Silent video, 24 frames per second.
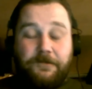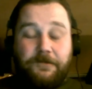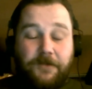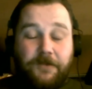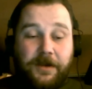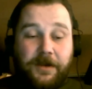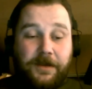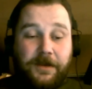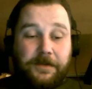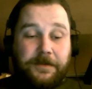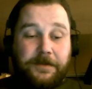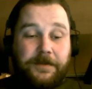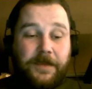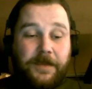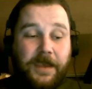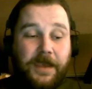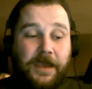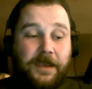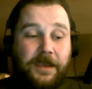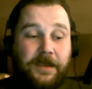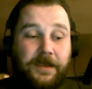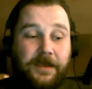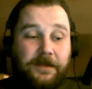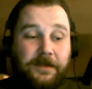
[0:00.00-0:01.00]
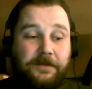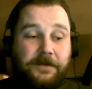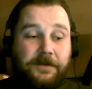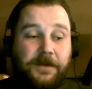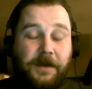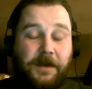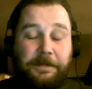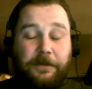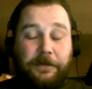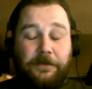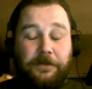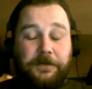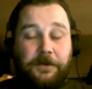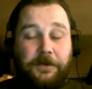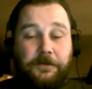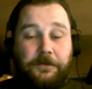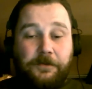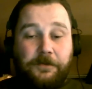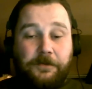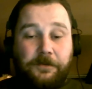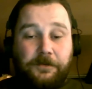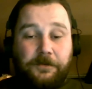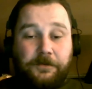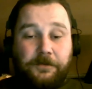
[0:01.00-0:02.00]
with a couple
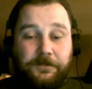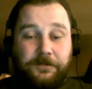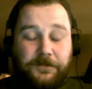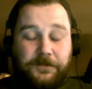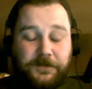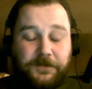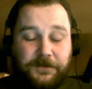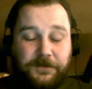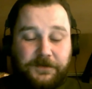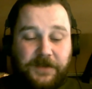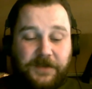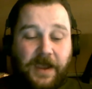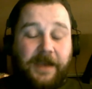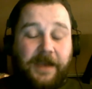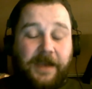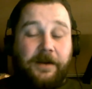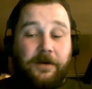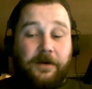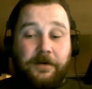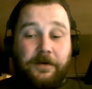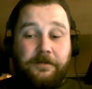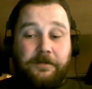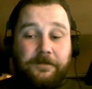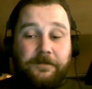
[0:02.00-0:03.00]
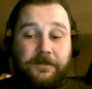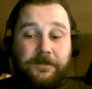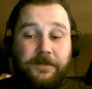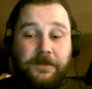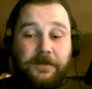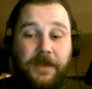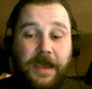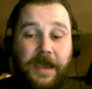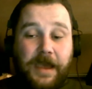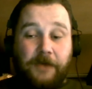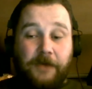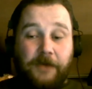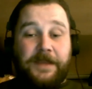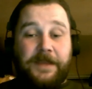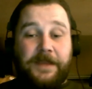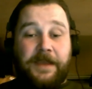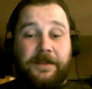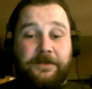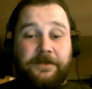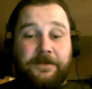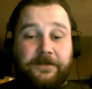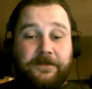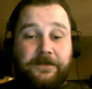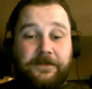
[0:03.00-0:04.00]
local tire
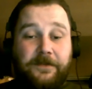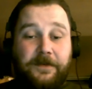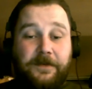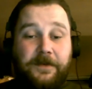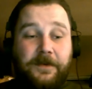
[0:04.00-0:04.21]
outlets